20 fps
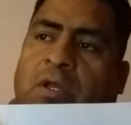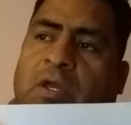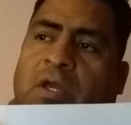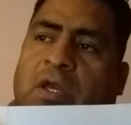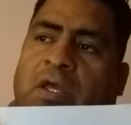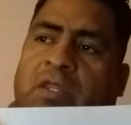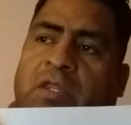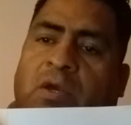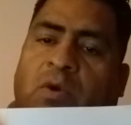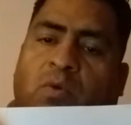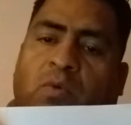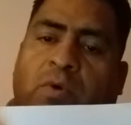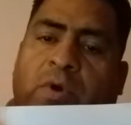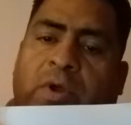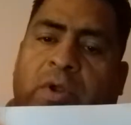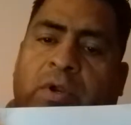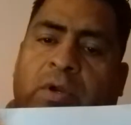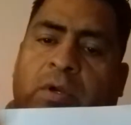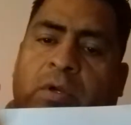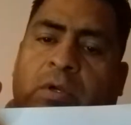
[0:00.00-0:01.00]
And the
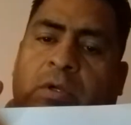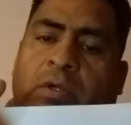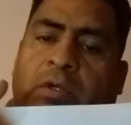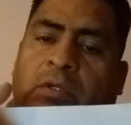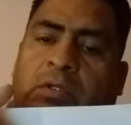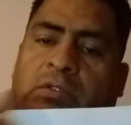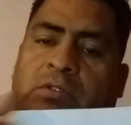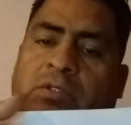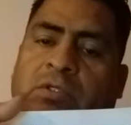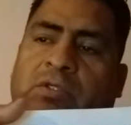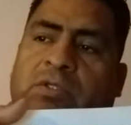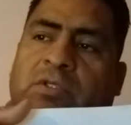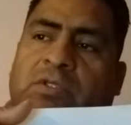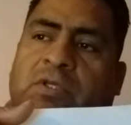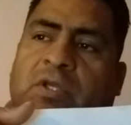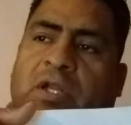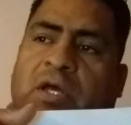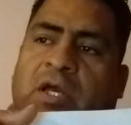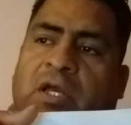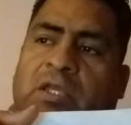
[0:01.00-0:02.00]
Word, Jesus
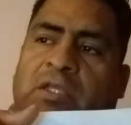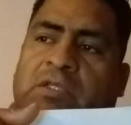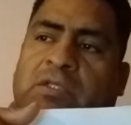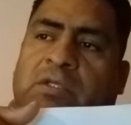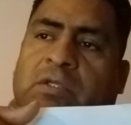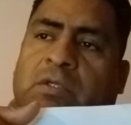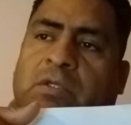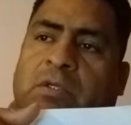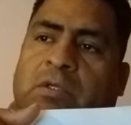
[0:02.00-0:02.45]
Christ,